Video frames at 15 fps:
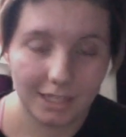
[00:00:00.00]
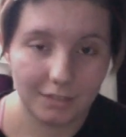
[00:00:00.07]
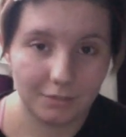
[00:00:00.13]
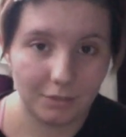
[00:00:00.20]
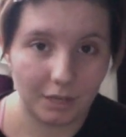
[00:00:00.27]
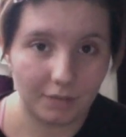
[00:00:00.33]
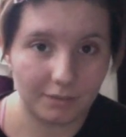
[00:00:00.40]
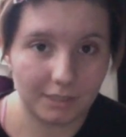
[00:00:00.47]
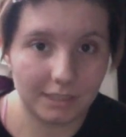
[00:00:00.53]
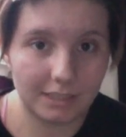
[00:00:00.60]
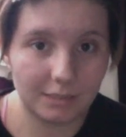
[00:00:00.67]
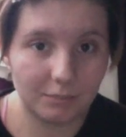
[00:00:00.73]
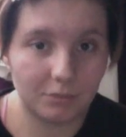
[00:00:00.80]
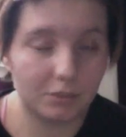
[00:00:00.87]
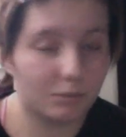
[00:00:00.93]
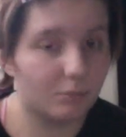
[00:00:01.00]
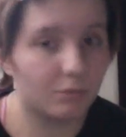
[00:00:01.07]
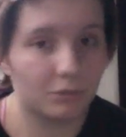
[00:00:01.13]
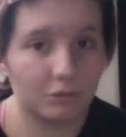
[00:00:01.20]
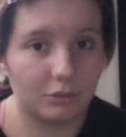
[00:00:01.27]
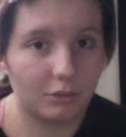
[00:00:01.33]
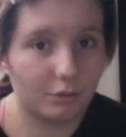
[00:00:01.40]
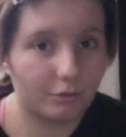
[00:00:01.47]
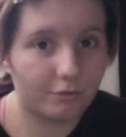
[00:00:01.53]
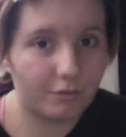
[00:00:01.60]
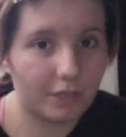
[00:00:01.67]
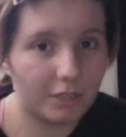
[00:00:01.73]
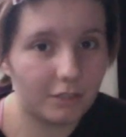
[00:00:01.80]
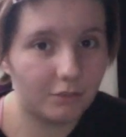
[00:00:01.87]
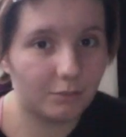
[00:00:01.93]
If you have these symptoms, or you know a
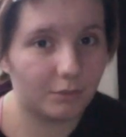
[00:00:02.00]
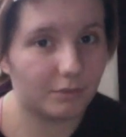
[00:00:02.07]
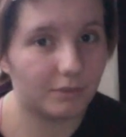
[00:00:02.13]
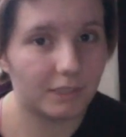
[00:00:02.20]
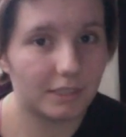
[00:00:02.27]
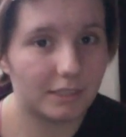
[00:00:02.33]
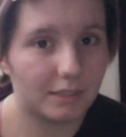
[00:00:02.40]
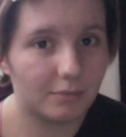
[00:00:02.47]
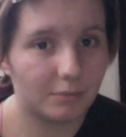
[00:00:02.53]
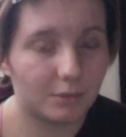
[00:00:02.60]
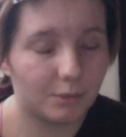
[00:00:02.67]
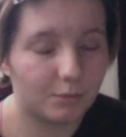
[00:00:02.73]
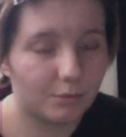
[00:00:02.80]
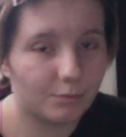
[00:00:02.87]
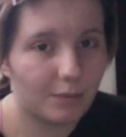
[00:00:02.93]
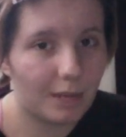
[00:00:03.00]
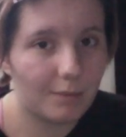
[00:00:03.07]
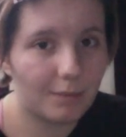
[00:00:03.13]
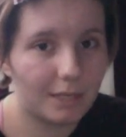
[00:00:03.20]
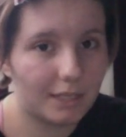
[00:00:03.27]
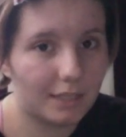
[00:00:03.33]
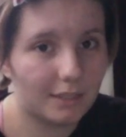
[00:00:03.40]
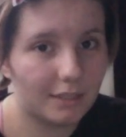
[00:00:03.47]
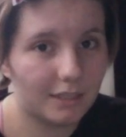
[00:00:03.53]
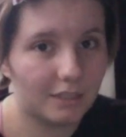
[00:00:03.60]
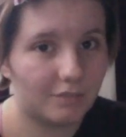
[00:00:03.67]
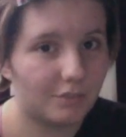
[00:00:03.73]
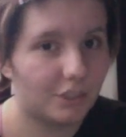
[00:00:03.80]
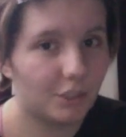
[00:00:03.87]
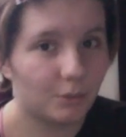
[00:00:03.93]
friend with these symptoms, maybe this
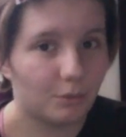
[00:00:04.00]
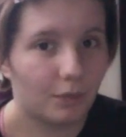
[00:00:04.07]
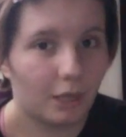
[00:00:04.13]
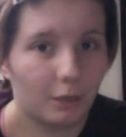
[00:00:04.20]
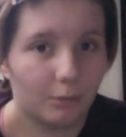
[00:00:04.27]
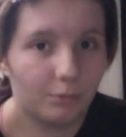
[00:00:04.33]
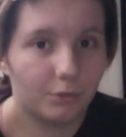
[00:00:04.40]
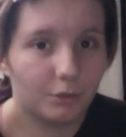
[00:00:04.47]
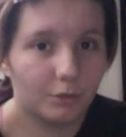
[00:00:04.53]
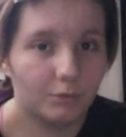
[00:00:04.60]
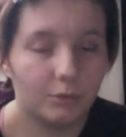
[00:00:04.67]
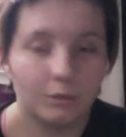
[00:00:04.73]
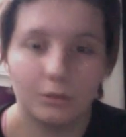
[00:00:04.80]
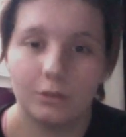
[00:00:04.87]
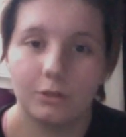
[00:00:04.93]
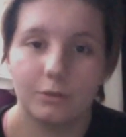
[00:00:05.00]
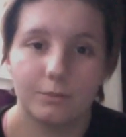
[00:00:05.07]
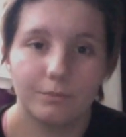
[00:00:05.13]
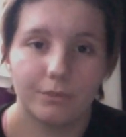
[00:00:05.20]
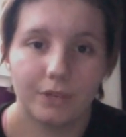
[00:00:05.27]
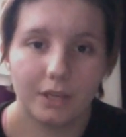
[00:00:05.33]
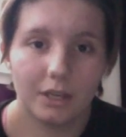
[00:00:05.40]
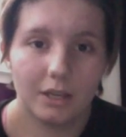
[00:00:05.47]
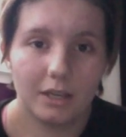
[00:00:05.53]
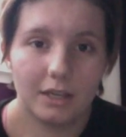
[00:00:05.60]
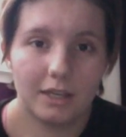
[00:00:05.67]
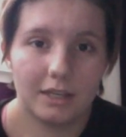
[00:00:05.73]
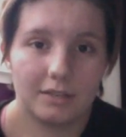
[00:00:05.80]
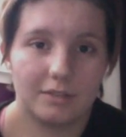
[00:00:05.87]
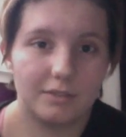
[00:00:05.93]
video will help you, or
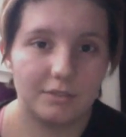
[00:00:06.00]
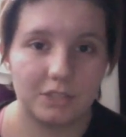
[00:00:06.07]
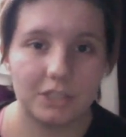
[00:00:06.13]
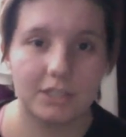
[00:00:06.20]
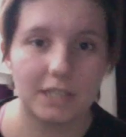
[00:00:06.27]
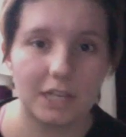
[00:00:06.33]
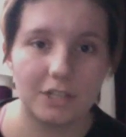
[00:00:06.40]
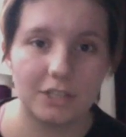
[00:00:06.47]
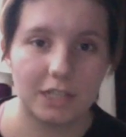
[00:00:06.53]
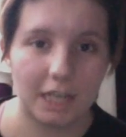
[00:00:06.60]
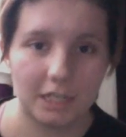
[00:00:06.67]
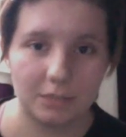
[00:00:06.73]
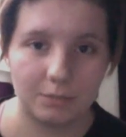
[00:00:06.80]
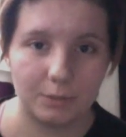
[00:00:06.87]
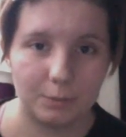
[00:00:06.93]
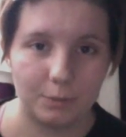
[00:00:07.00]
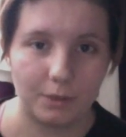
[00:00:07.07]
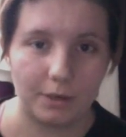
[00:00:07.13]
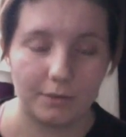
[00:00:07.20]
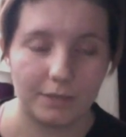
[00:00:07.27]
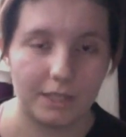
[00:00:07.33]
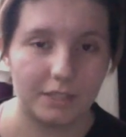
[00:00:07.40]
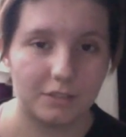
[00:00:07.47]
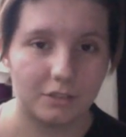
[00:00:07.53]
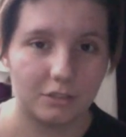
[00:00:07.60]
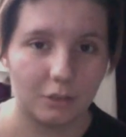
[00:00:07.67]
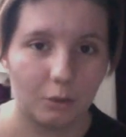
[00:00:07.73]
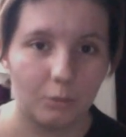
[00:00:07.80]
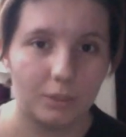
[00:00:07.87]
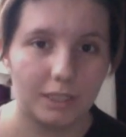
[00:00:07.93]
even if it just educates people out there to
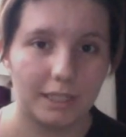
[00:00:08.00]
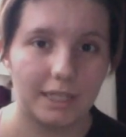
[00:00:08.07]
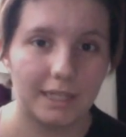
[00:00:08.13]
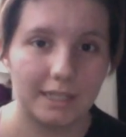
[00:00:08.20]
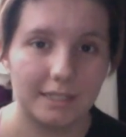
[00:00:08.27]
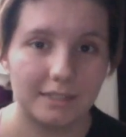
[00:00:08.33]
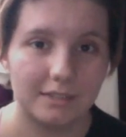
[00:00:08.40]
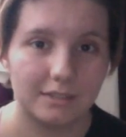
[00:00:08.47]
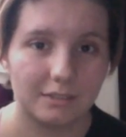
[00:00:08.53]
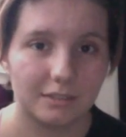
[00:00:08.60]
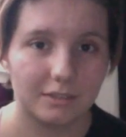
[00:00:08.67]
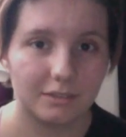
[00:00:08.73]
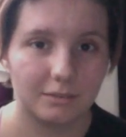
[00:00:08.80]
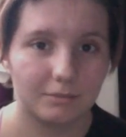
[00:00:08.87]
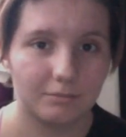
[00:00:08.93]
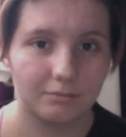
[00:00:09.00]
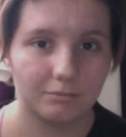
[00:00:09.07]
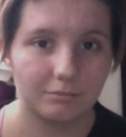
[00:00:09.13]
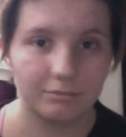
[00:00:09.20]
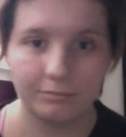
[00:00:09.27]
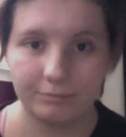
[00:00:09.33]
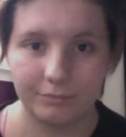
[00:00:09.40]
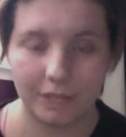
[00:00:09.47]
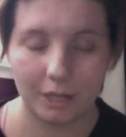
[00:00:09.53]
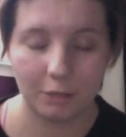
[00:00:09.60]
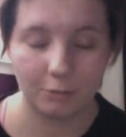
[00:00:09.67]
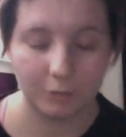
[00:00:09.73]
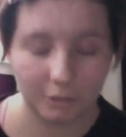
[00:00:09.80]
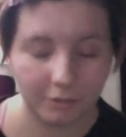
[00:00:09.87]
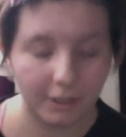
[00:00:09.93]
know what it is, that
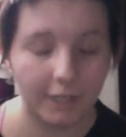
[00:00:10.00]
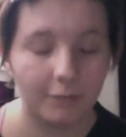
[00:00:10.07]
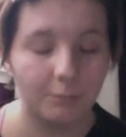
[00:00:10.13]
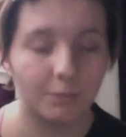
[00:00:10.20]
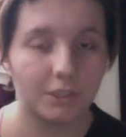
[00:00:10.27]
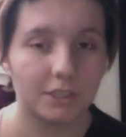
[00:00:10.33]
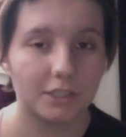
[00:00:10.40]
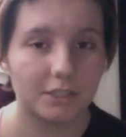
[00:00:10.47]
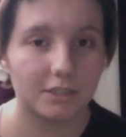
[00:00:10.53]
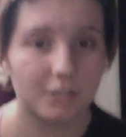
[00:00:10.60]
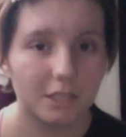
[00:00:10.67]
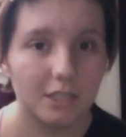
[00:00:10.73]
would be great, because